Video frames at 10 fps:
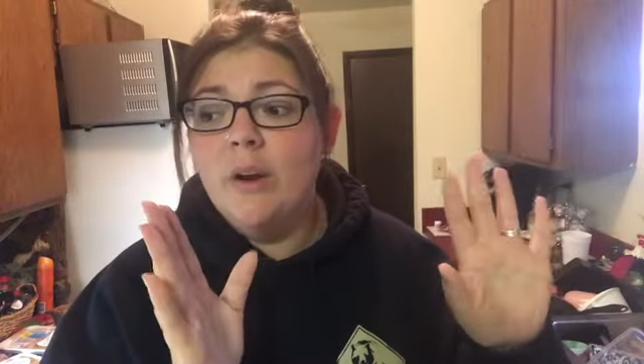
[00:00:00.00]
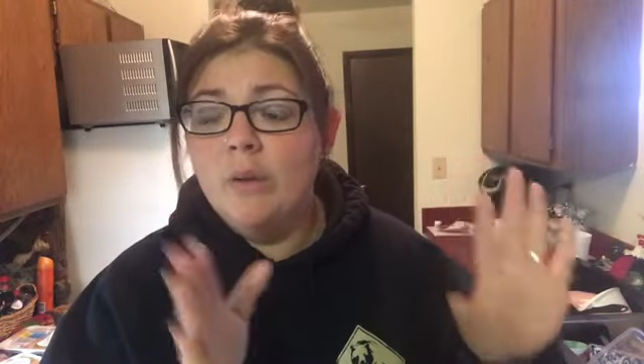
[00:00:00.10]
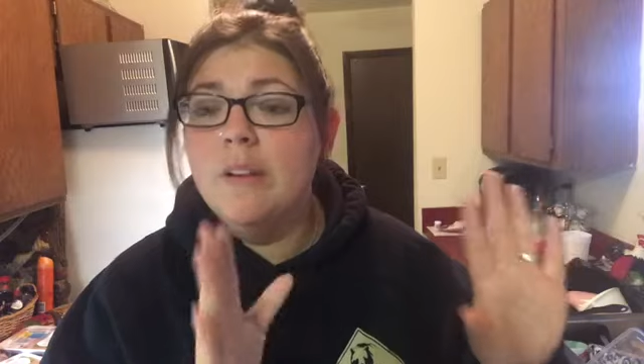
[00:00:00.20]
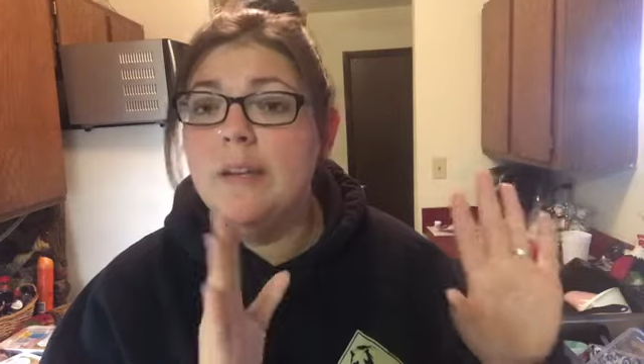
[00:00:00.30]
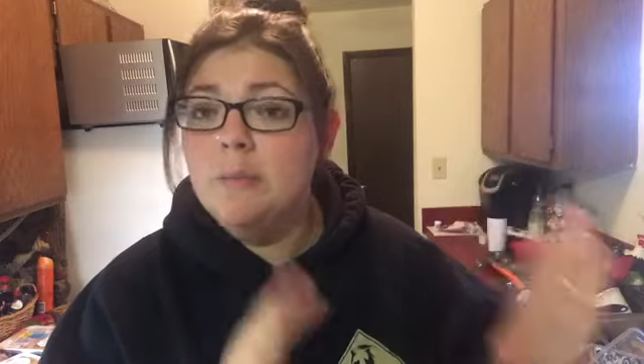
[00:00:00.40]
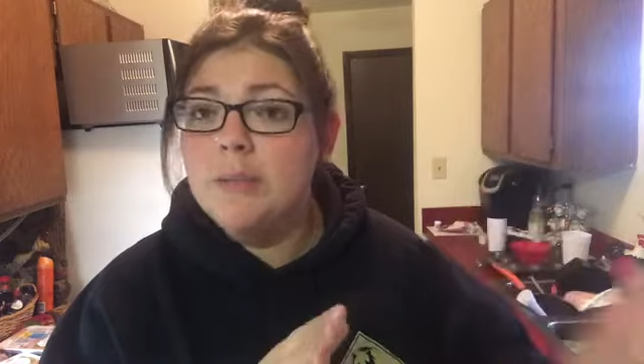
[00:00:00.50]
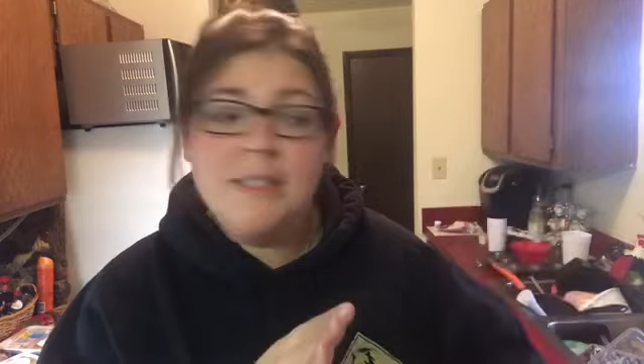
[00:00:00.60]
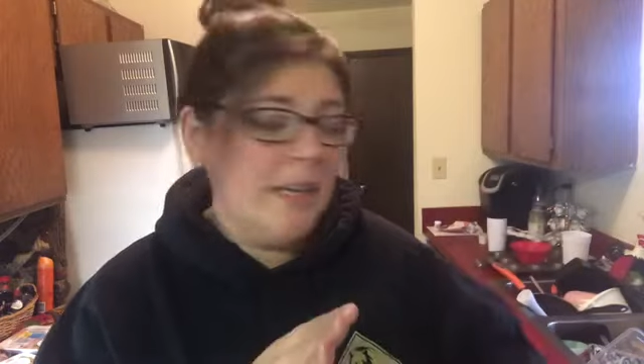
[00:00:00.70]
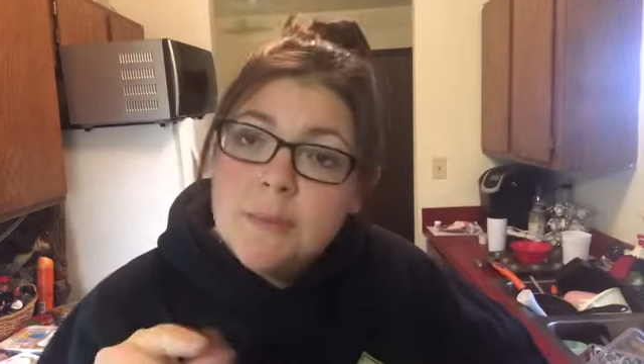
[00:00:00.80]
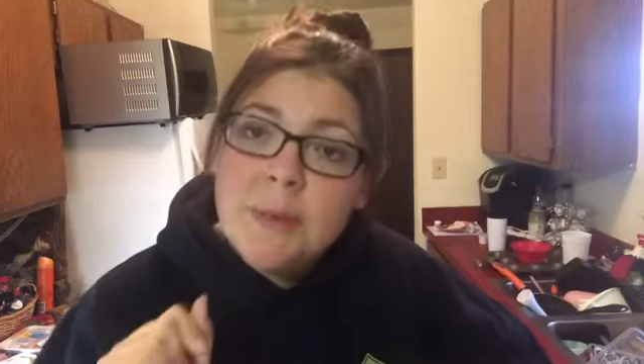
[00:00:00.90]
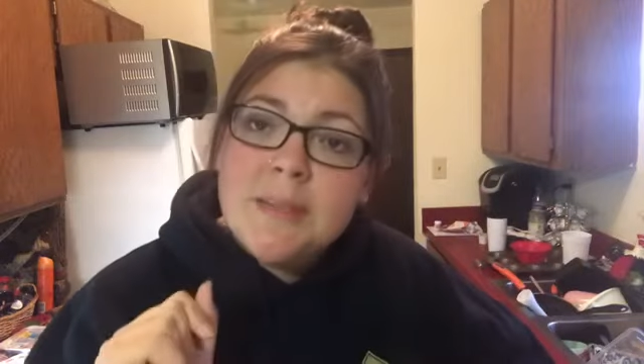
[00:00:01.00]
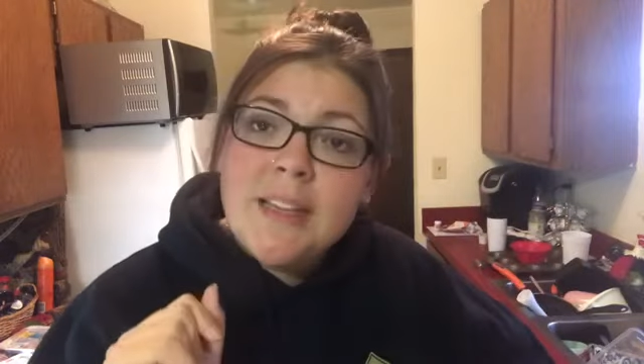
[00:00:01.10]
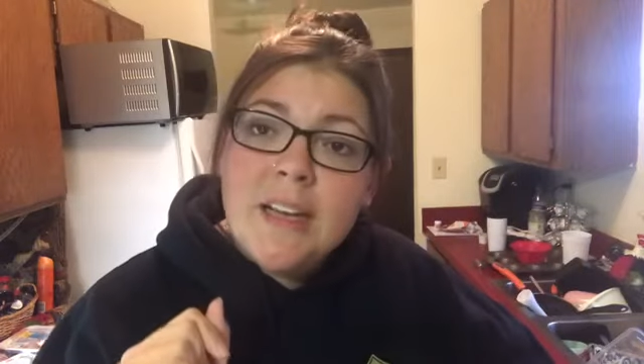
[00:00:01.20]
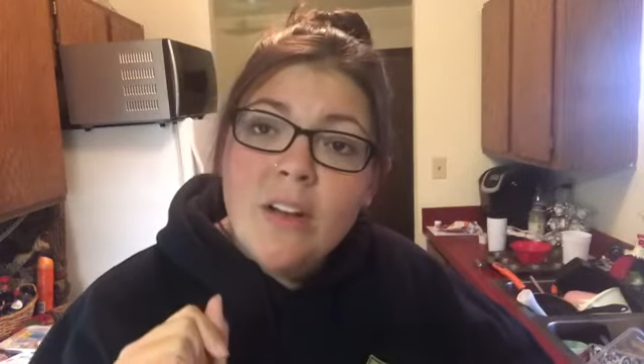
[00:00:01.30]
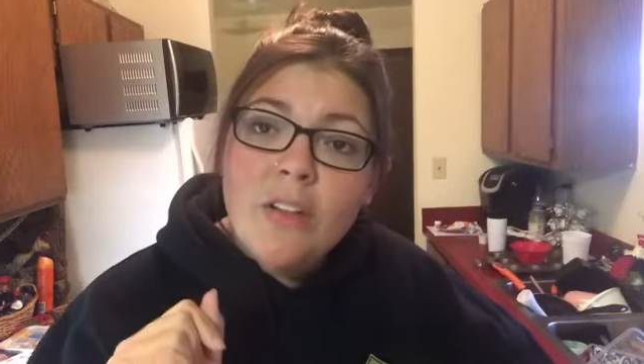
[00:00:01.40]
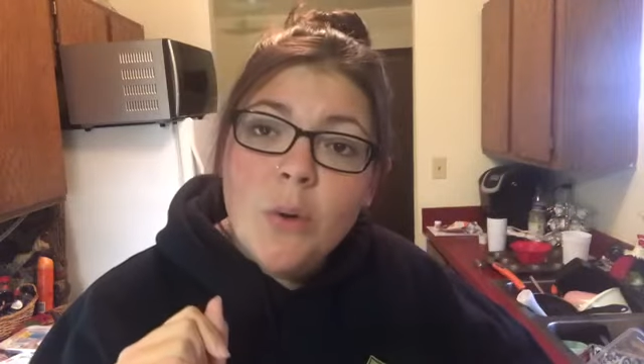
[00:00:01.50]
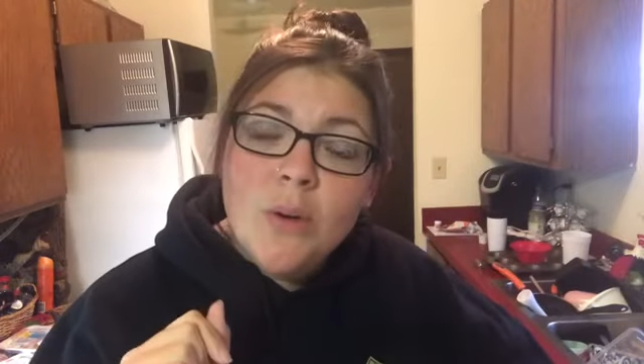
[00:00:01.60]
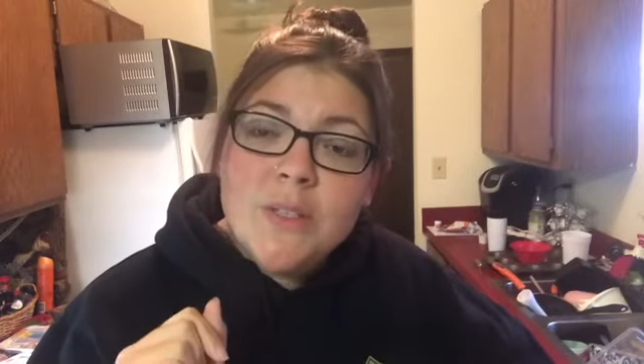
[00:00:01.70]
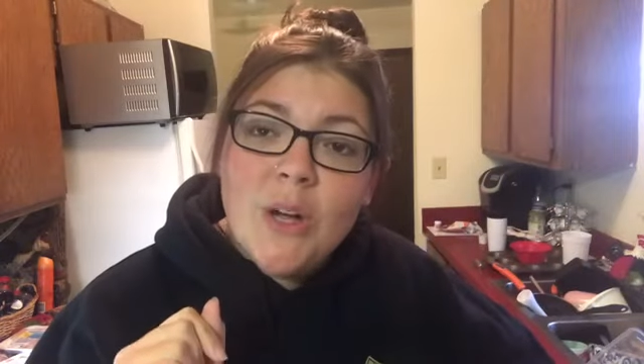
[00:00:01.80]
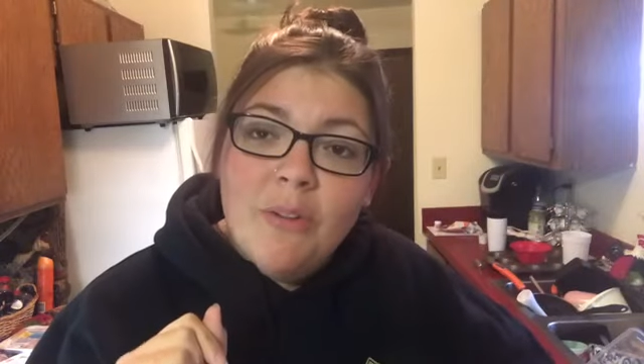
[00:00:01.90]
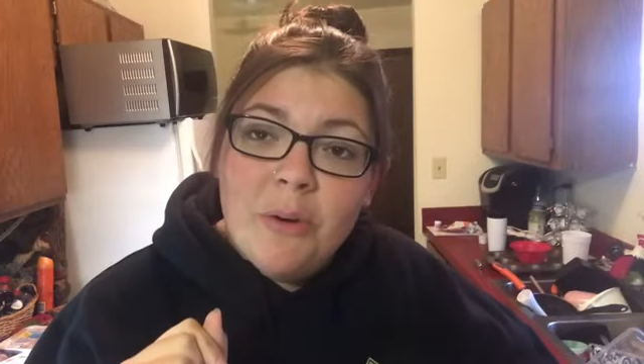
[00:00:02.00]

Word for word: overly busy. Sometimes I think all the cortisol